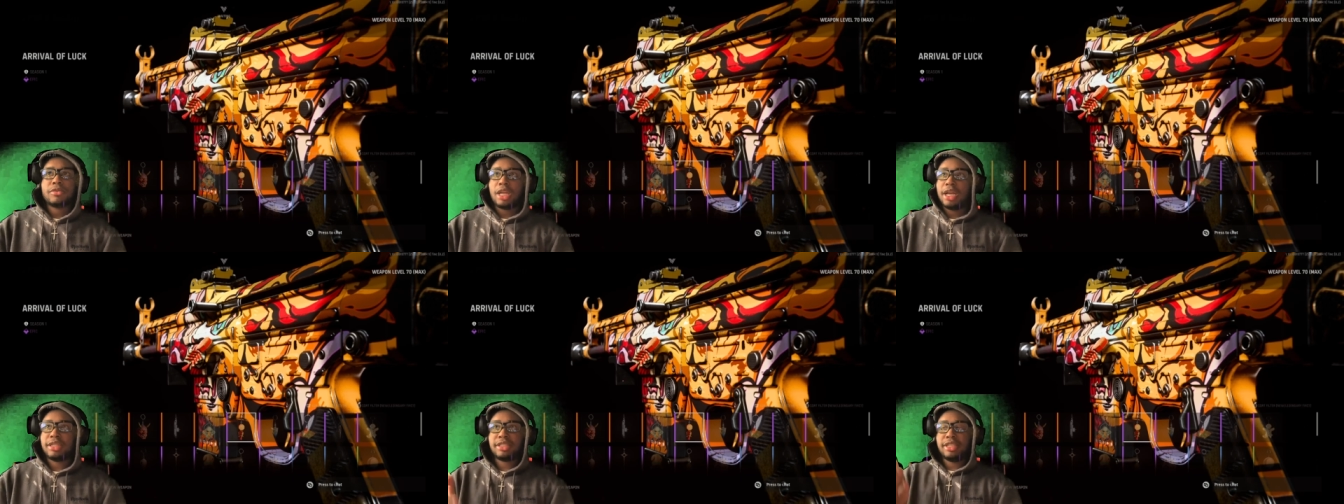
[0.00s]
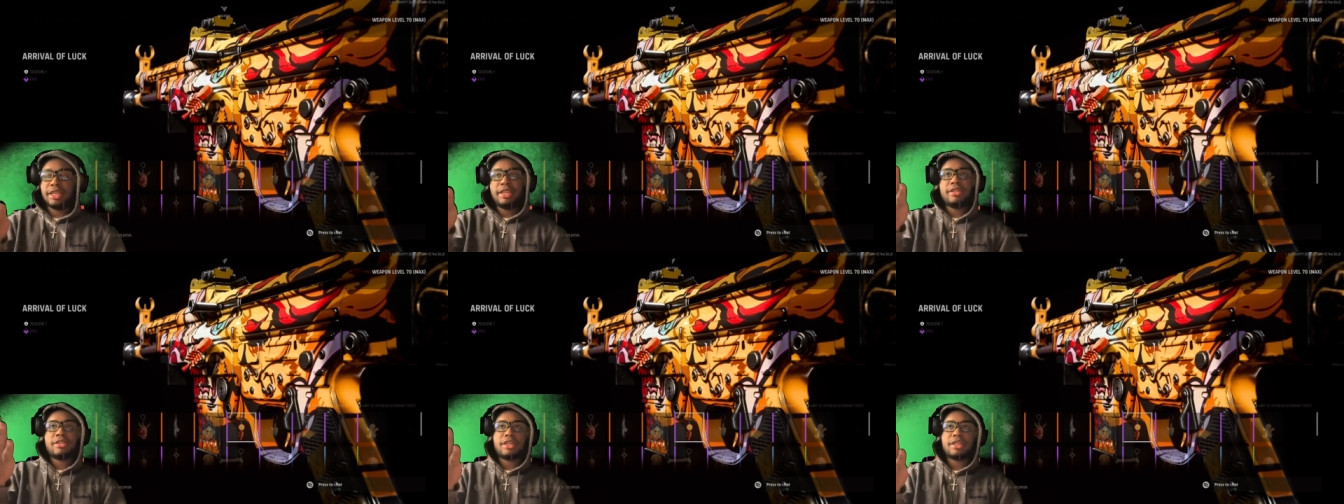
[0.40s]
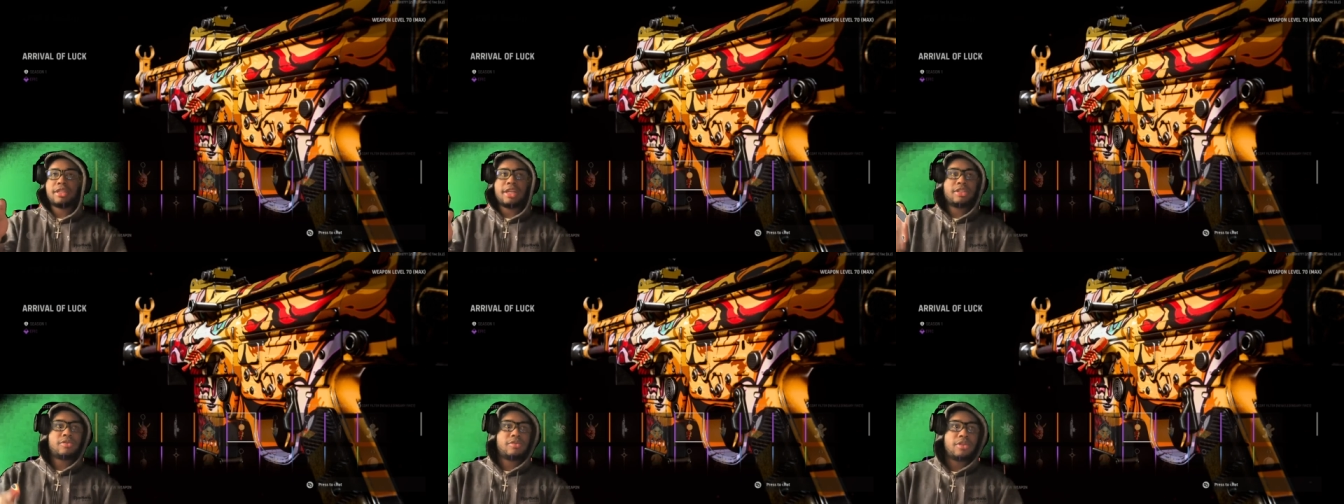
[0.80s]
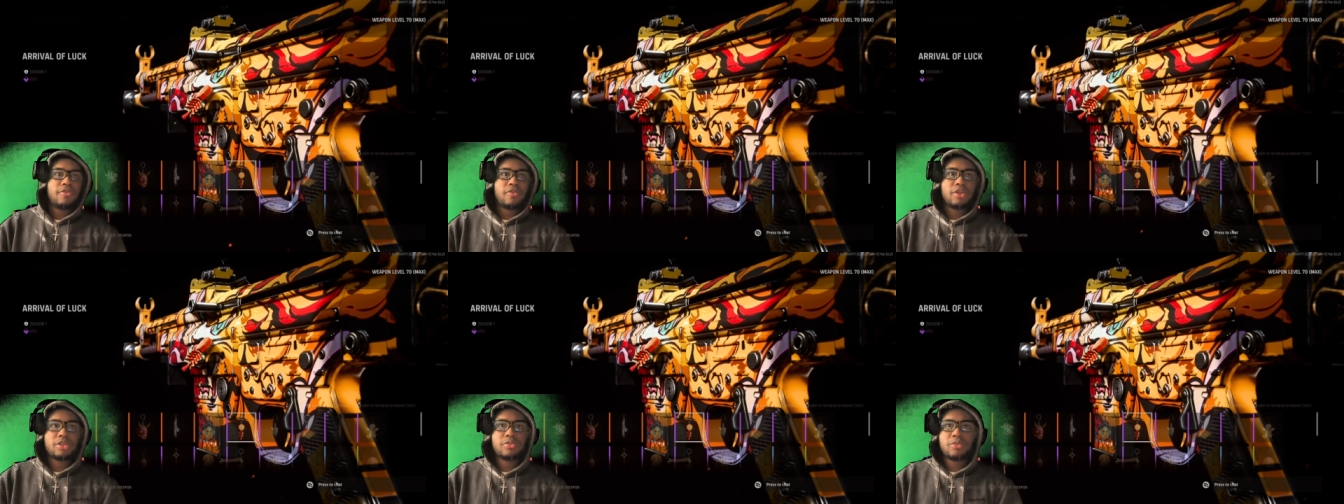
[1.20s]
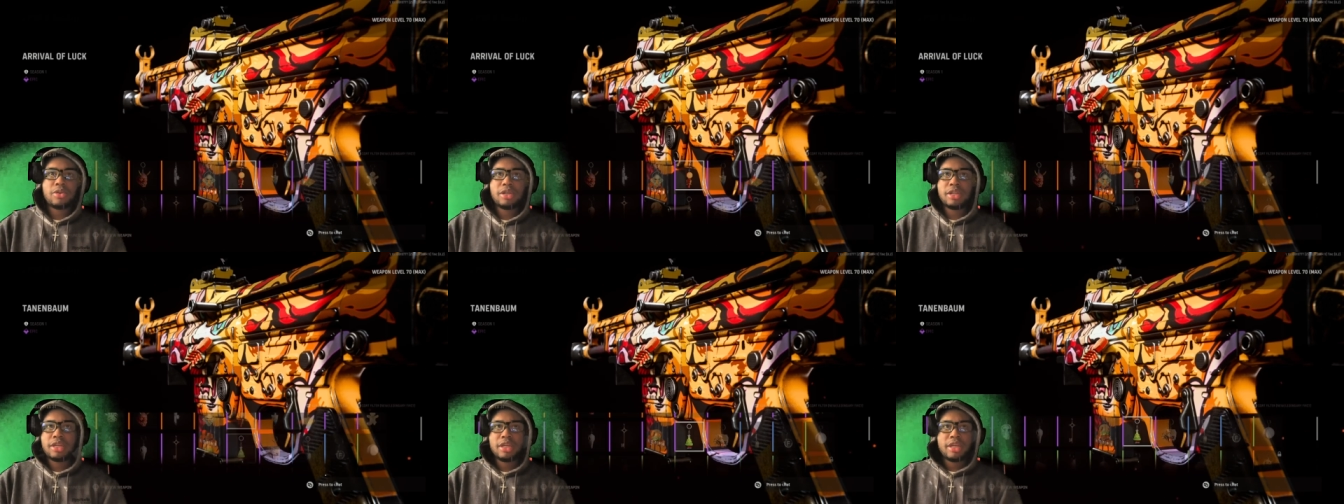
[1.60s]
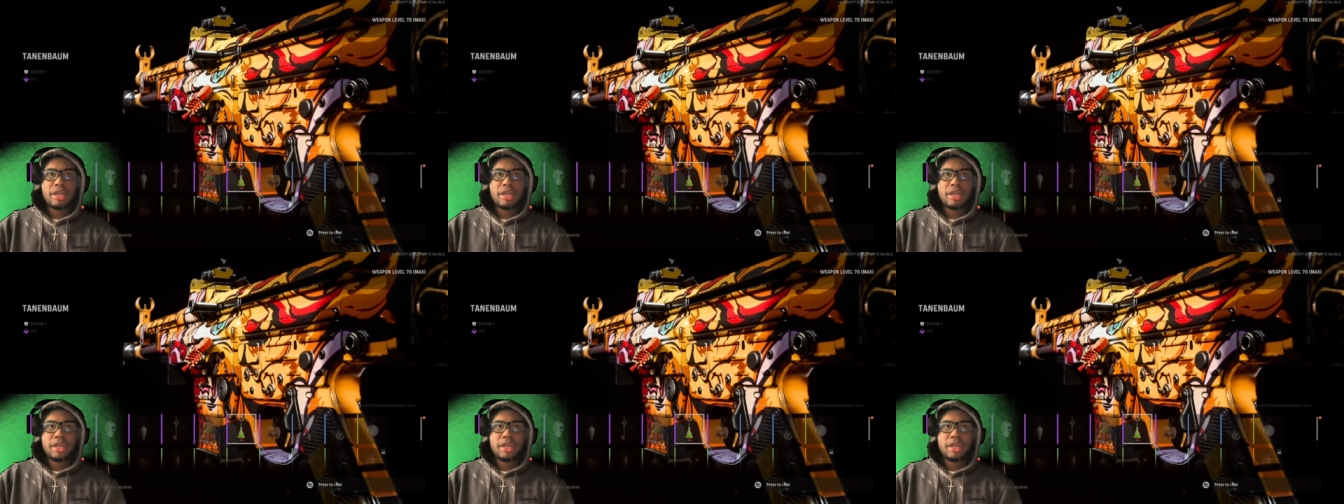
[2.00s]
I see it. That, that's the first one.